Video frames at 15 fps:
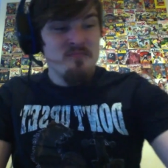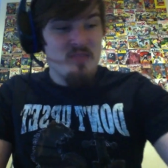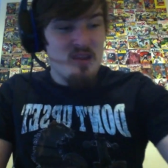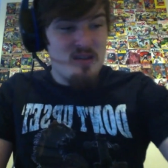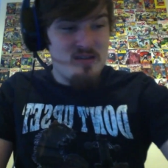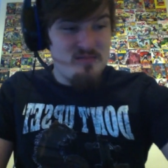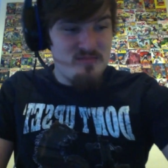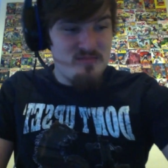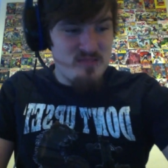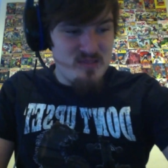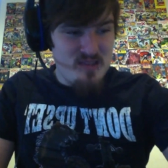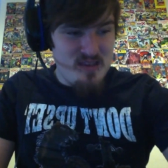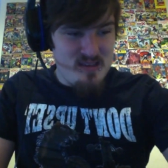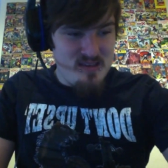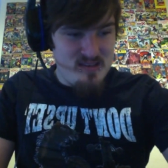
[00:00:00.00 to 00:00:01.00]
And um, do
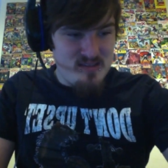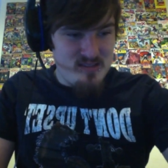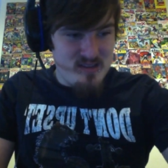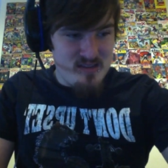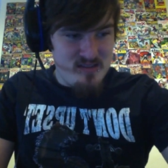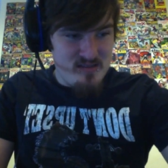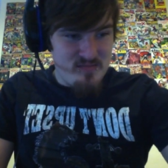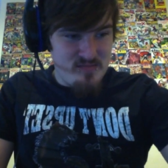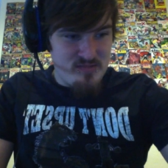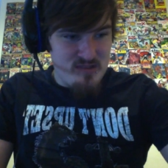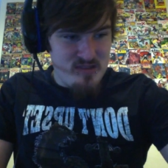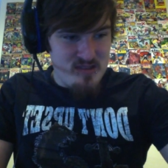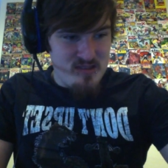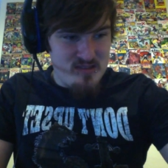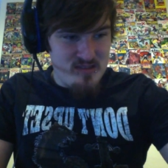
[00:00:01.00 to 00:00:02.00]
they stand up
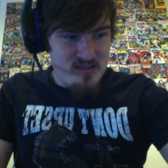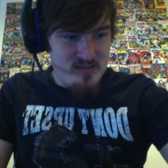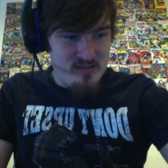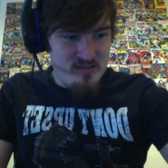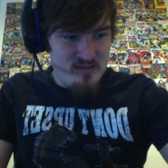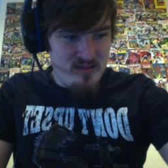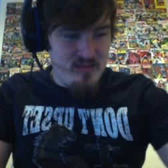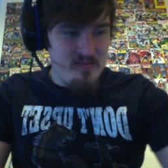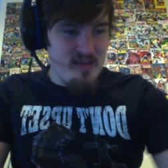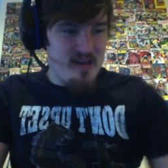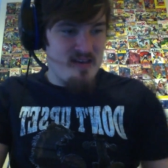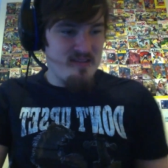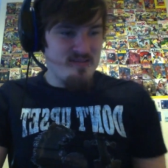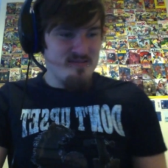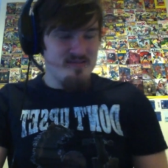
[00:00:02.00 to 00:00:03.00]
pretty easy? Oh yeah,
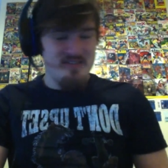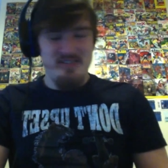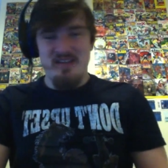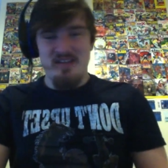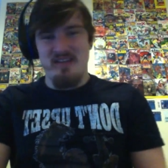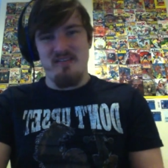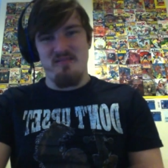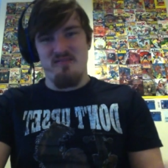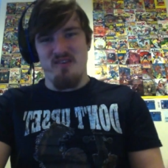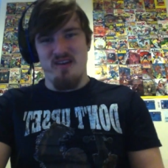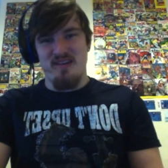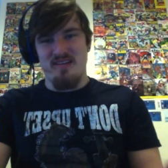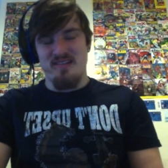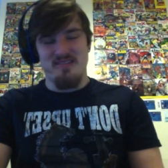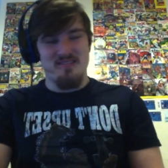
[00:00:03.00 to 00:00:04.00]
they stand up
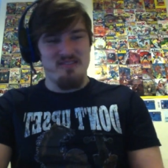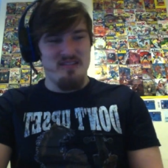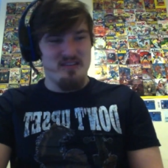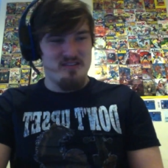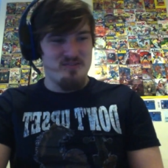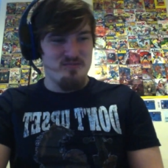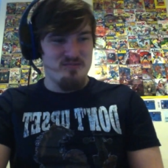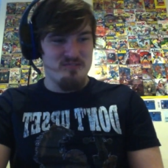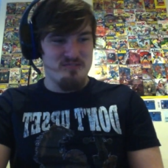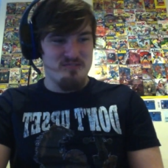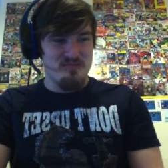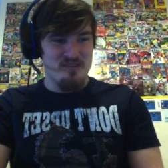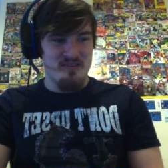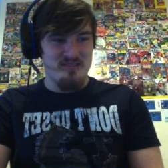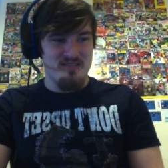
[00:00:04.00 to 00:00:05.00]
fine, so that's cool as
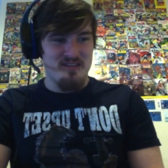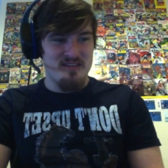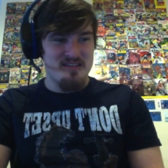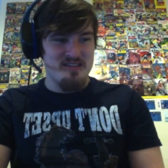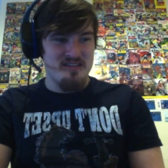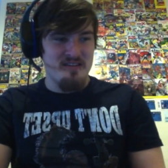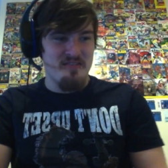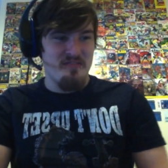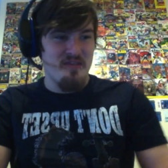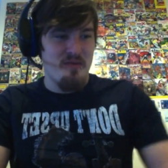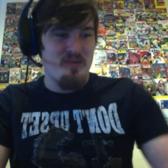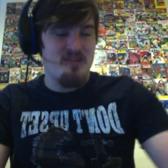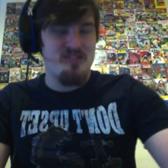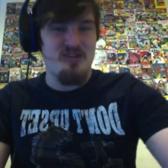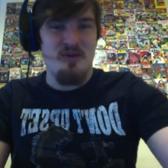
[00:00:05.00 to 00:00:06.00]
well. I didn't know if they were
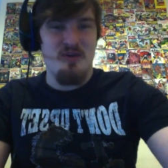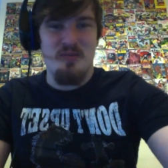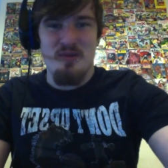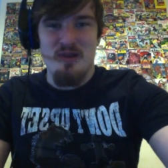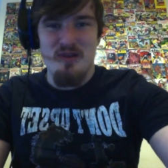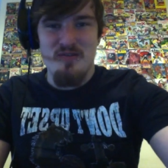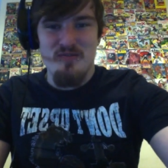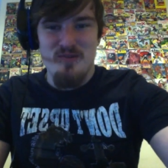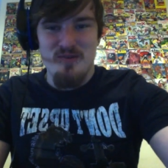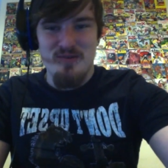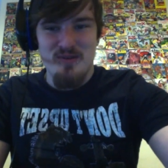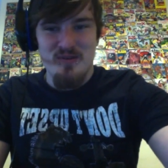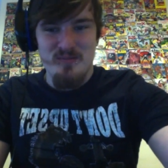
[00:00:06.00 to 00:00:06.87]
going to topple over or not,